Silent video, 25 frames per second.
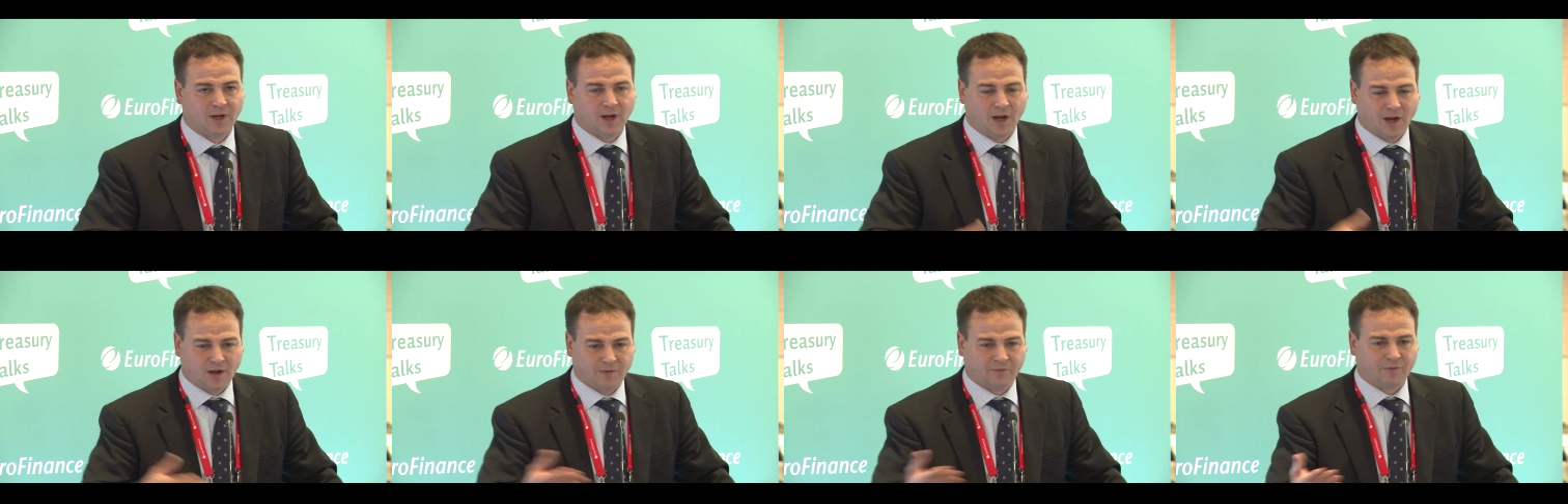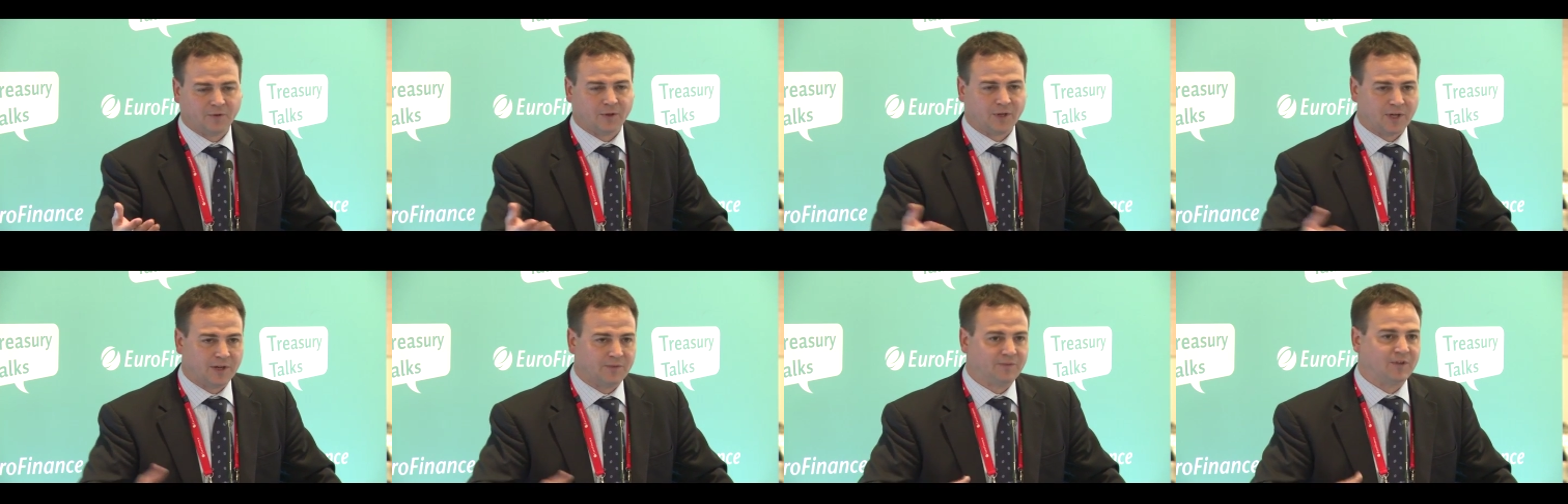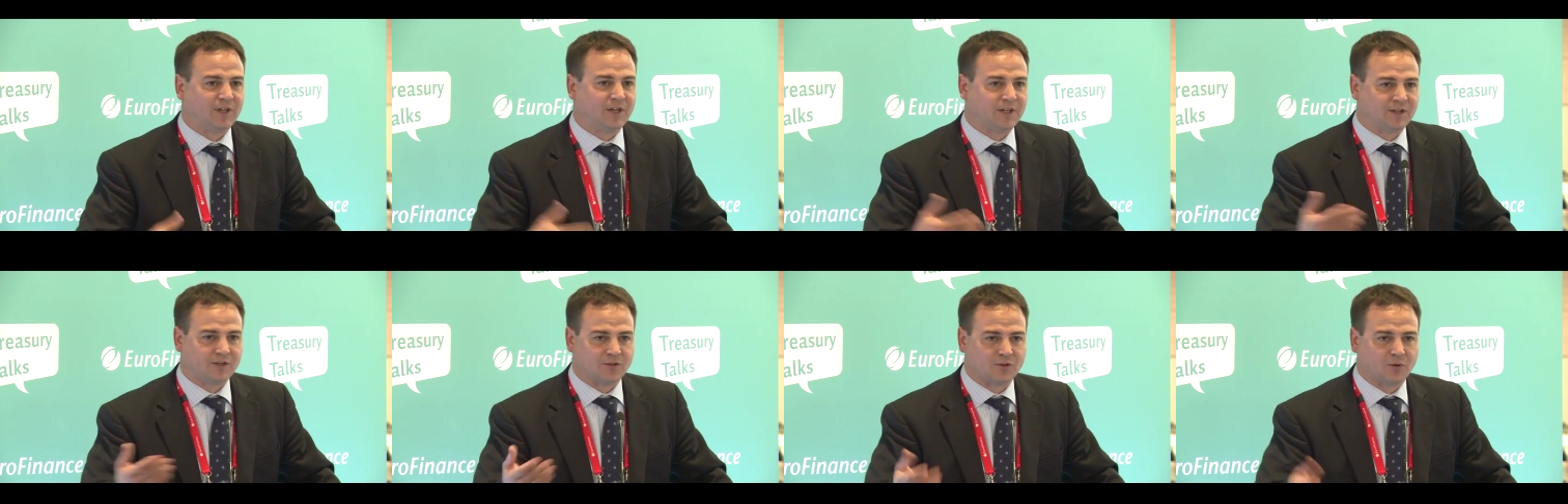a
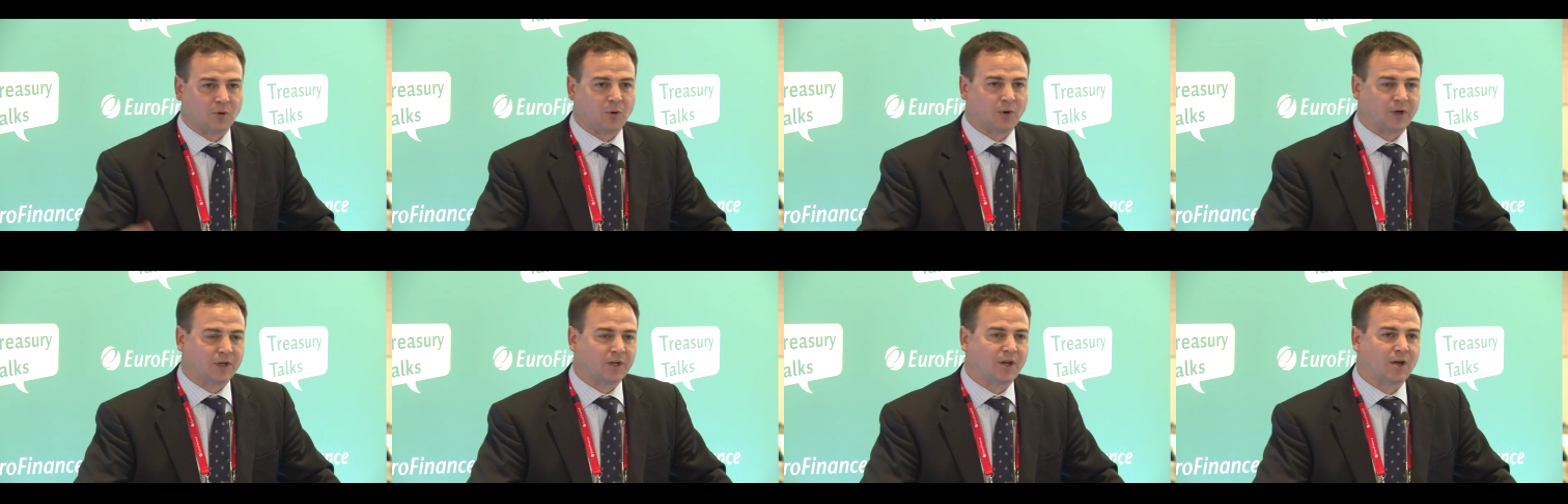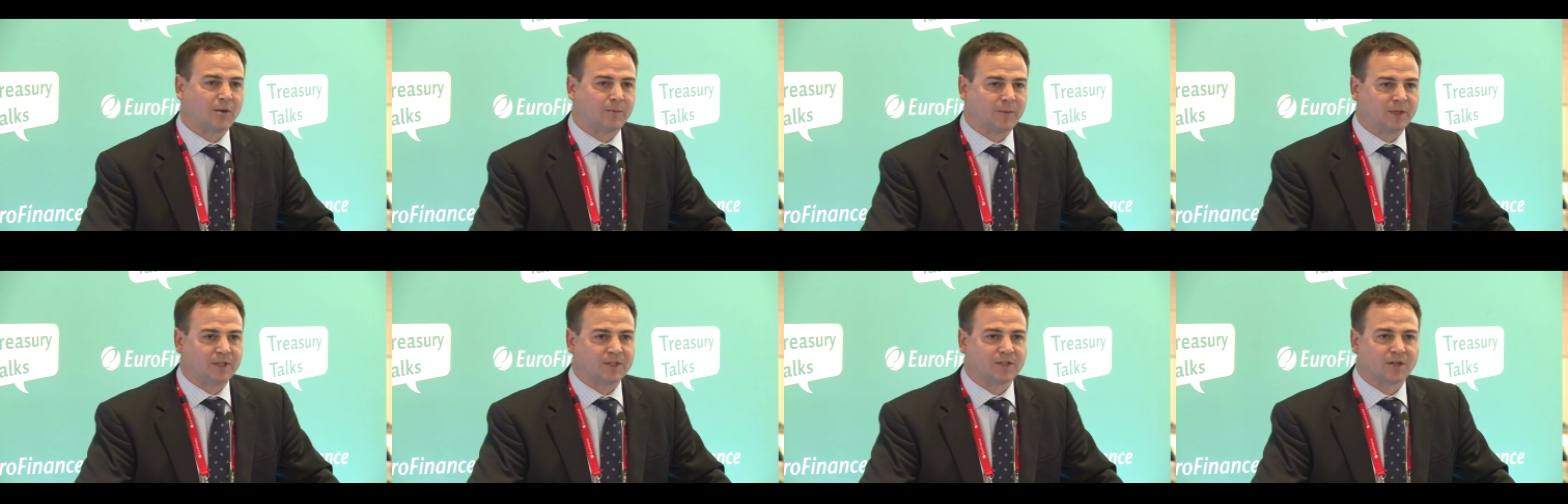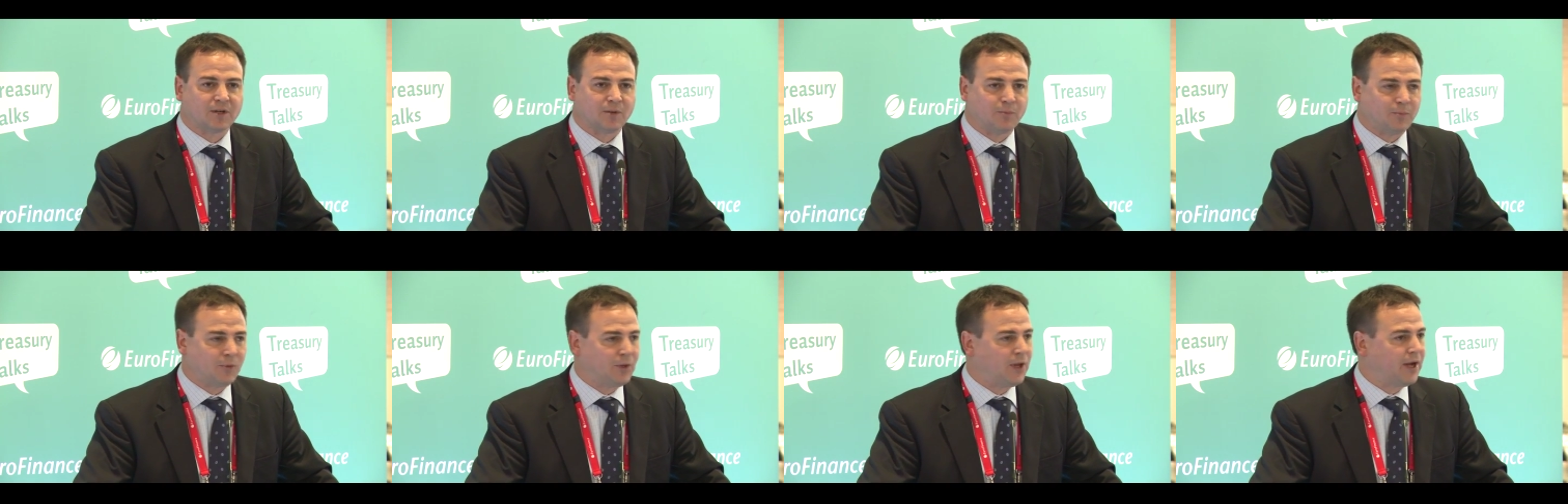forgiveness or a come into
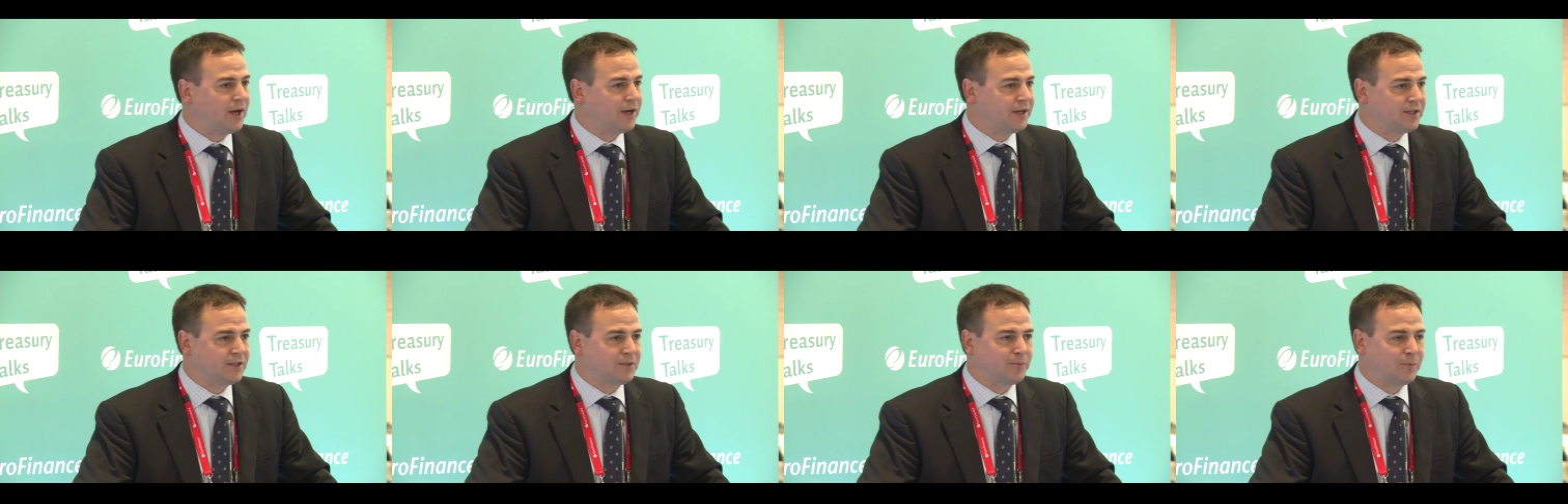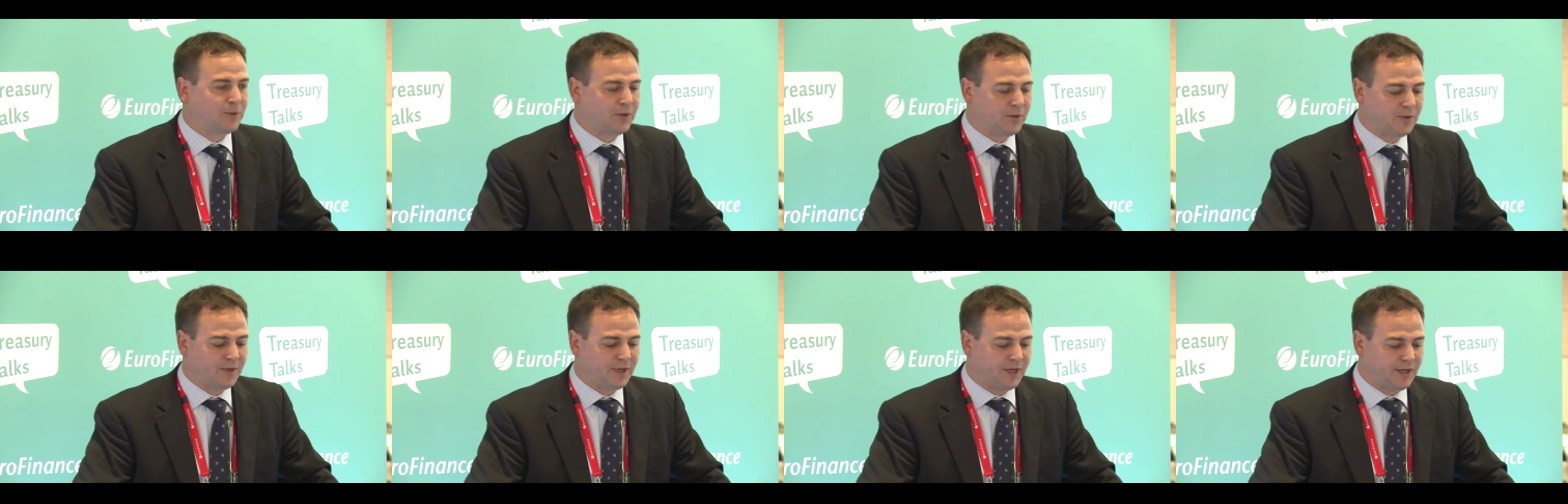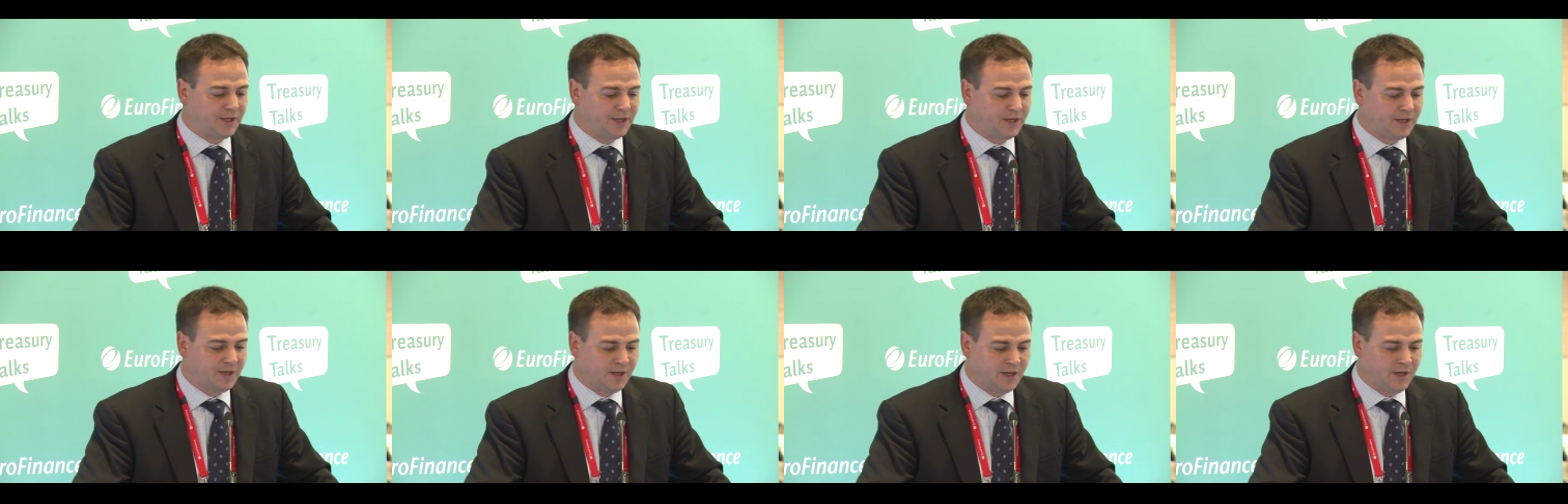compliance
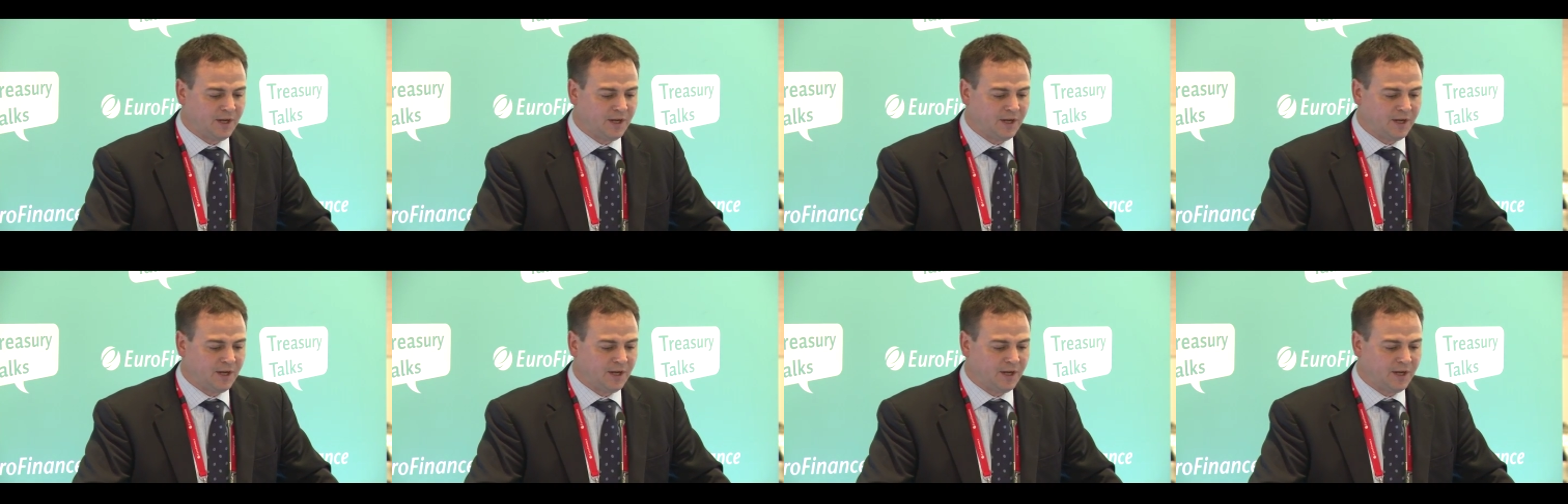period.